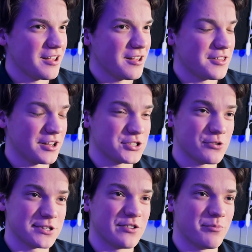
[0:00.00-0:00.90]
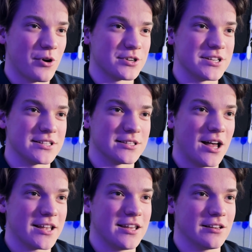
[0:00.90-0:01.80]
the Conservative Party is
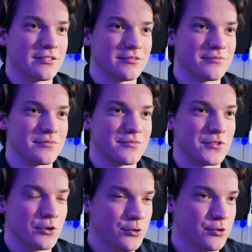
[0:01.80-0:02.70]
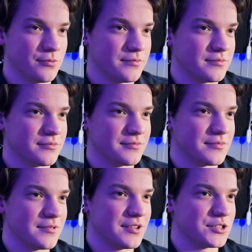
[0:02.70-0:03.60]
lacking youth. It's